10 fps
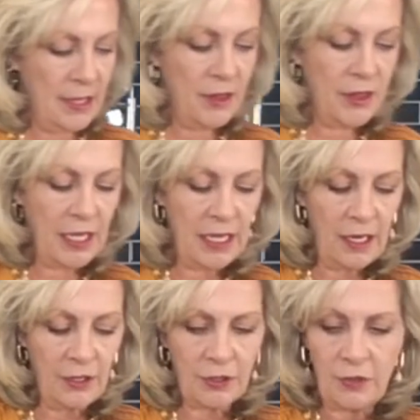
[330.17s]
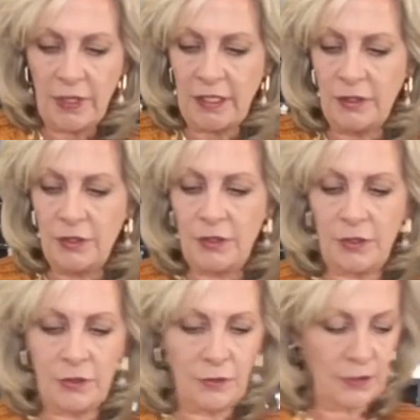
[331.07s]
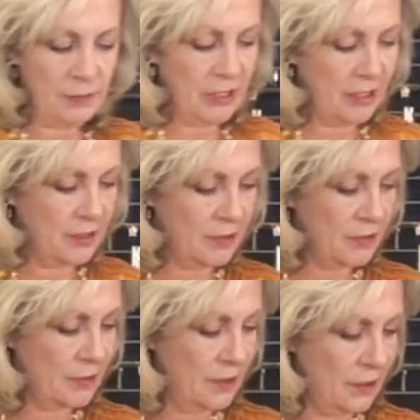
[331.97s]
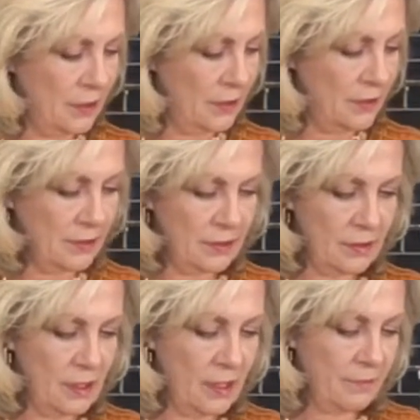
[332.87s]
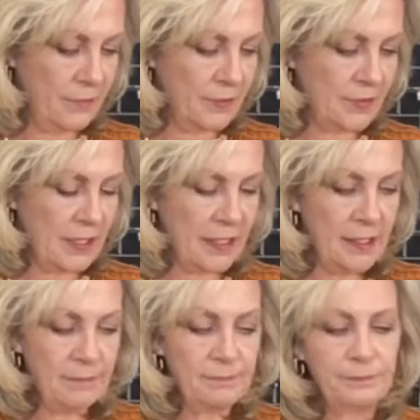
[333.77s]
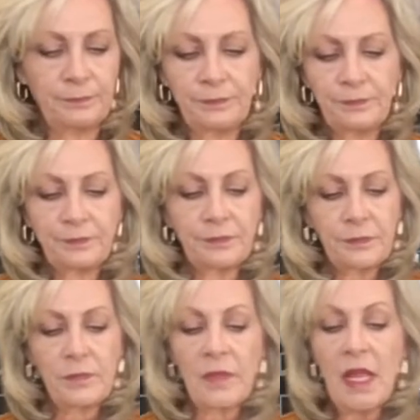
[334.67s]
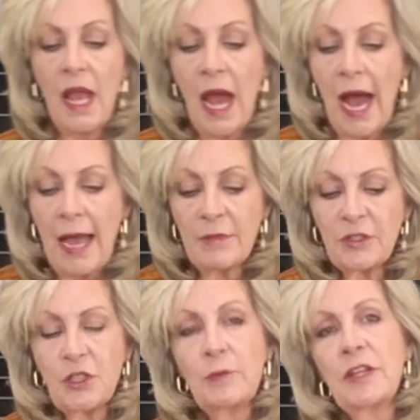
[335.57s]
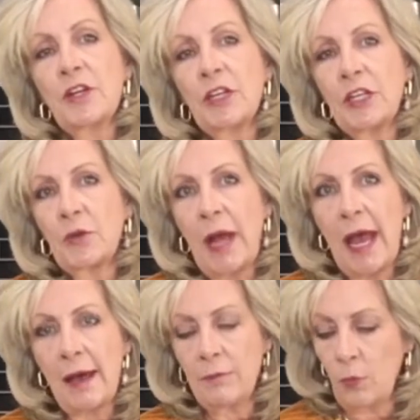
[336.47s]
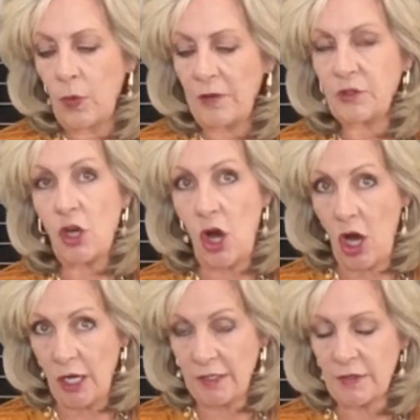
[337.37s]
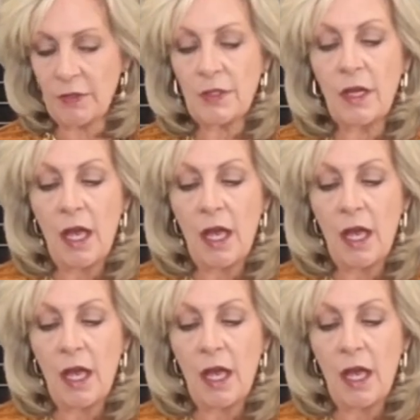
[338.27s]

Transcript: they are going to, let me get this off for a second. I'm assuming they're going to grab with tongs,